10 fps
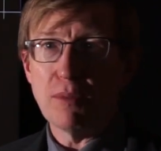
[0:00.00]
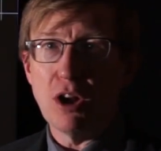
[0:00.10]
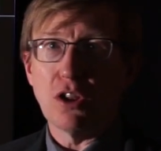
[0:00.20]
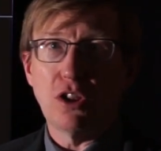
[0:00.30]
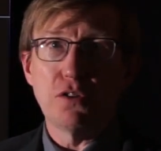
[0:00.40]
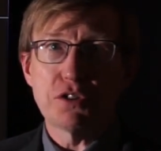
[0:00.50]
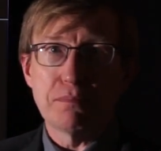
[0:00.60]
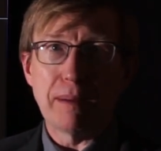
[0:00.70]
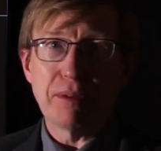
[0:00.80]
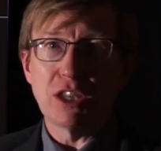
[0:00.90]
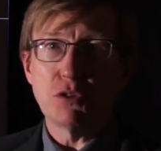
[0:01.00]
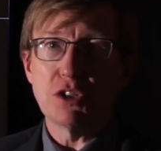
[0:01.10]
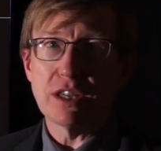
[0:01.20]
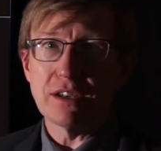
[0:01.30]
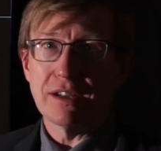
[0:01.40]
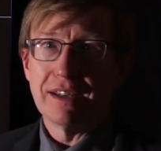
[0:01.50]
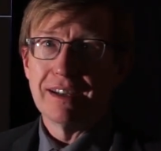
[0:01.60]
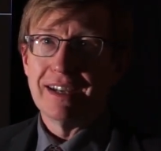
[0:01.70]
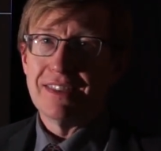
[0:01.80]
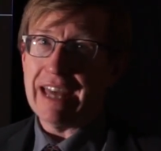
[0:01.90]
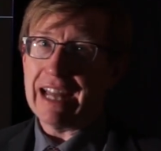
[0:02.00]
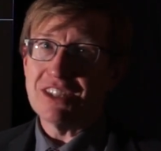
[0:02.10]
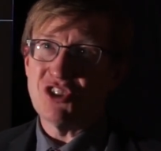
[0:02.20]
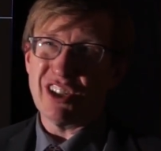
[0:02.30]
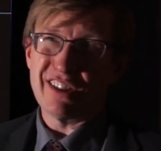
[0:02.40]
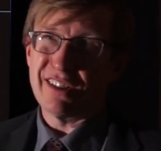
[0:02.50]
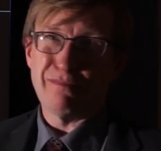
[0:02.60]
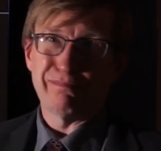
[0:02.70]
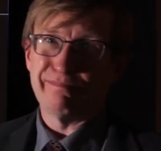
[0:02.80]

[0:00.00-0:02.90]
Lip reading: all close and bumping into each other, that's just